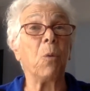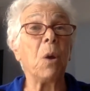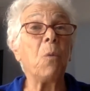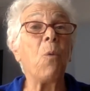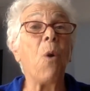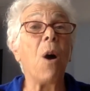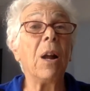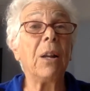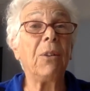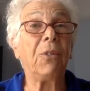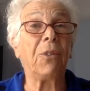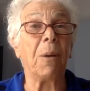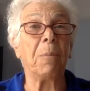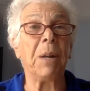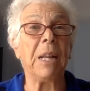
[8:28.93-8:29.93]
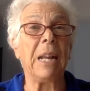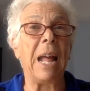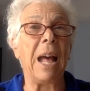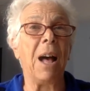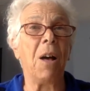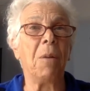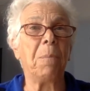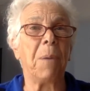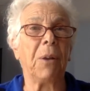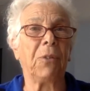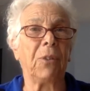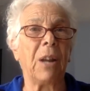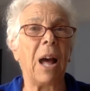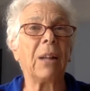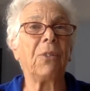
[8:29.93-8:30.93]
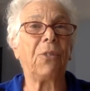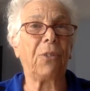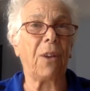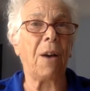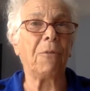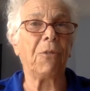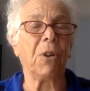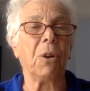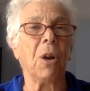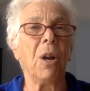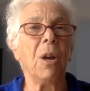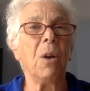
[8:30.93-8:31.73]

We wanted somebody to help us not suffer.